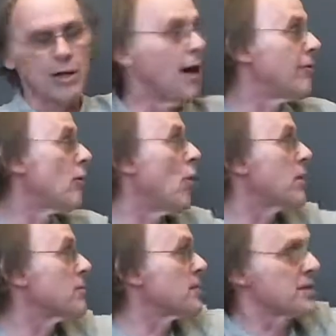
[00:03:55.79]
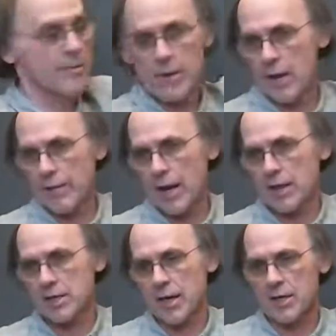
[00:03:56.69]
a quantum system that
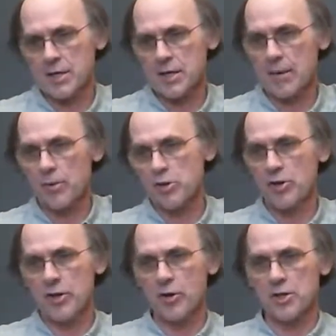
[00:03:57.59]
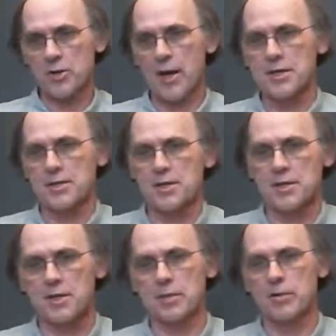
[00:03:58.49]
actually has a temperature that also has a
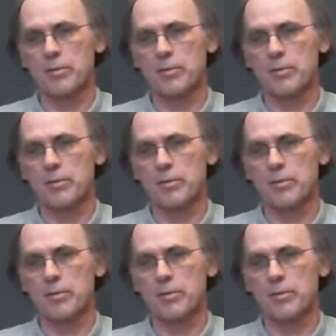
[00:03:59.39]
statistical